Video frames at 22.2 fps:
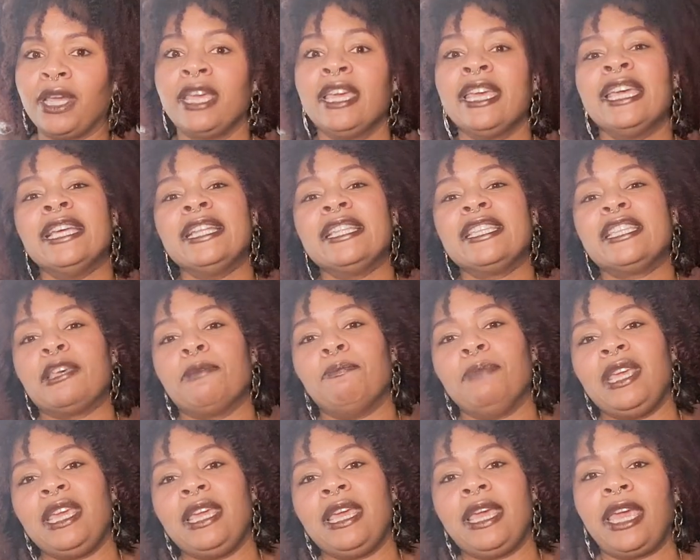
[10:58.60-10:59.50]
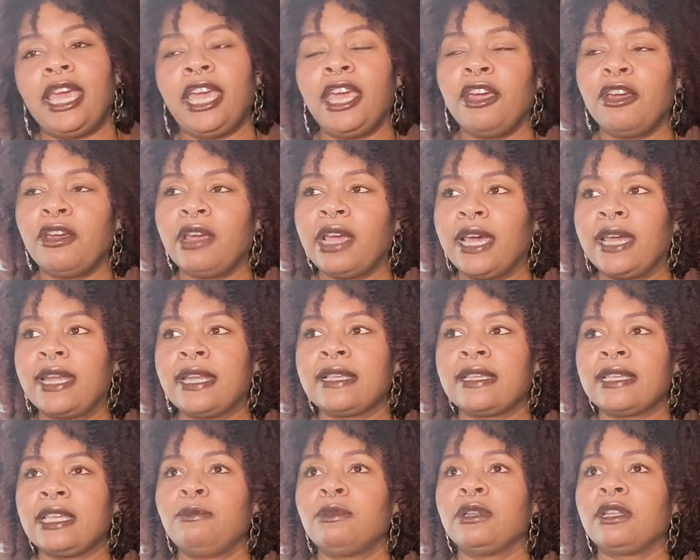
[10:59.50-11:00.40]
to me, air kind of seemed a
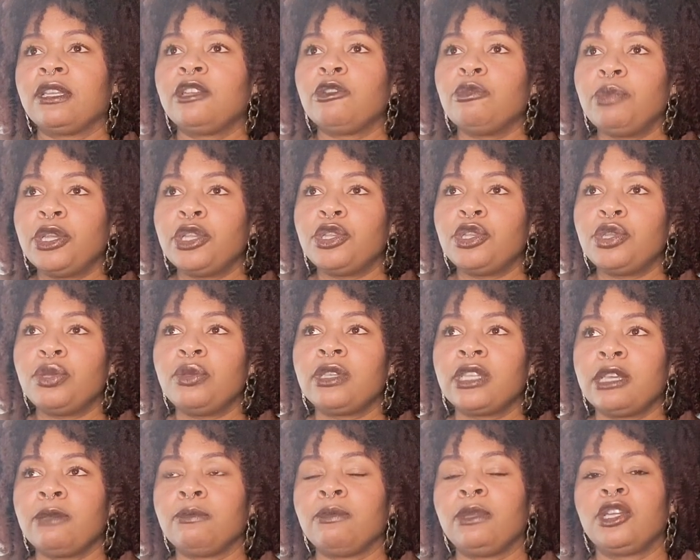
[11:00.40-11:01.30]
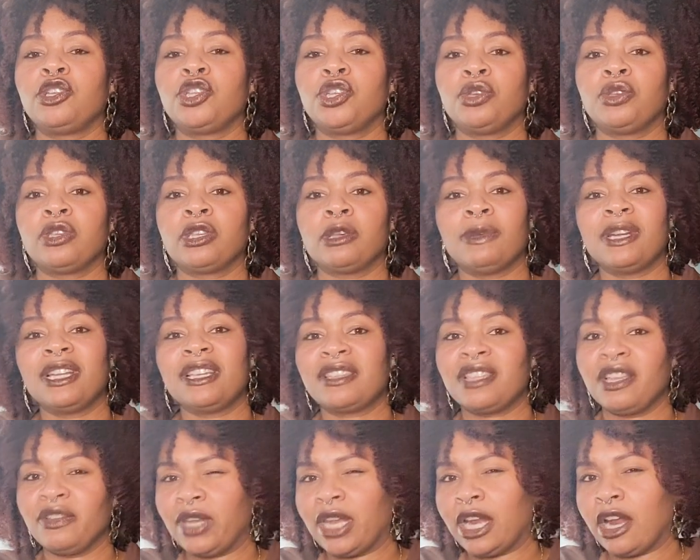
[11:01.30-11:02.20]
little bit too similar to some of the stuff that
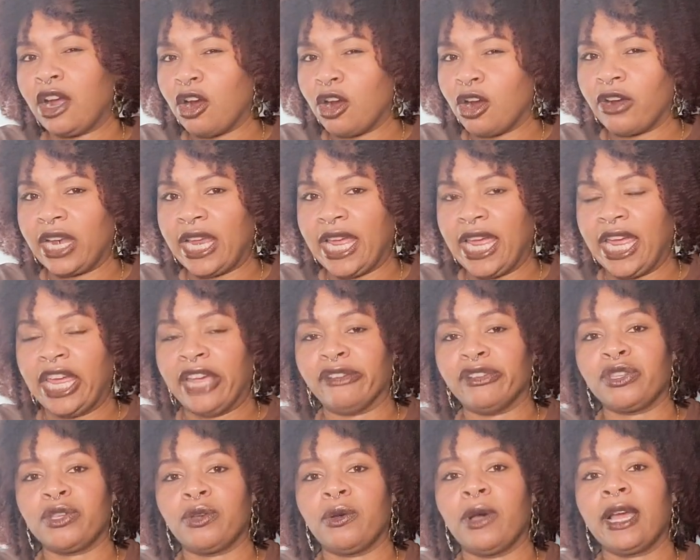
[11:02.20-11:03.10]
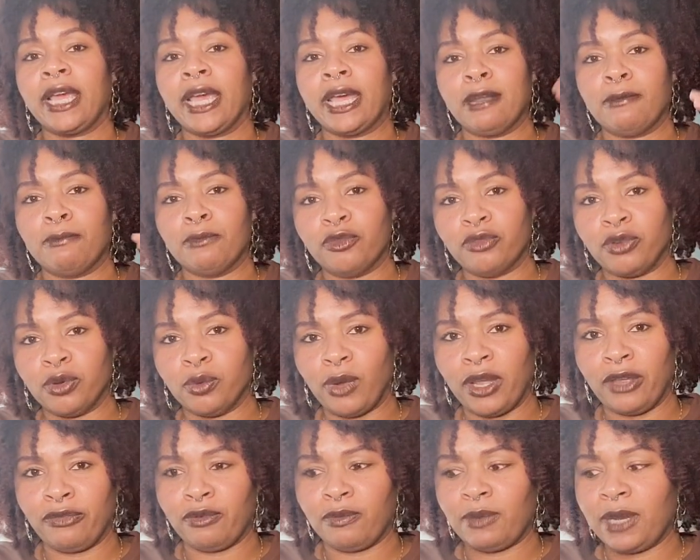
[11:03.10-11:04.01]
I already have. So I kind of moved away from
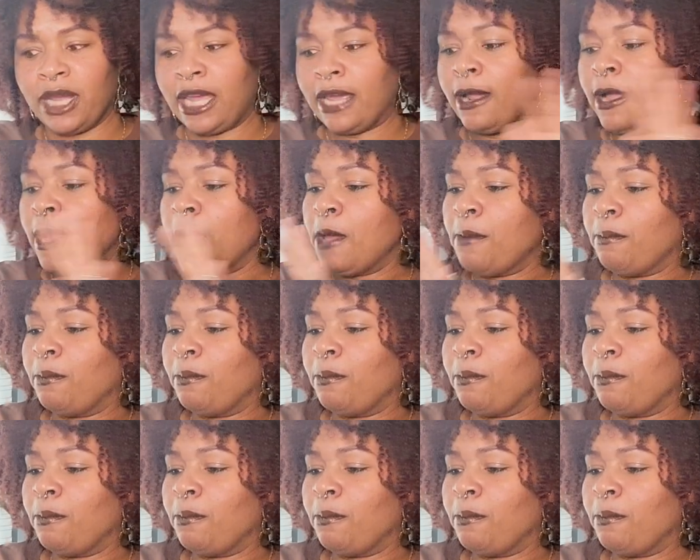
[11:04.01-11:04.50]
that. But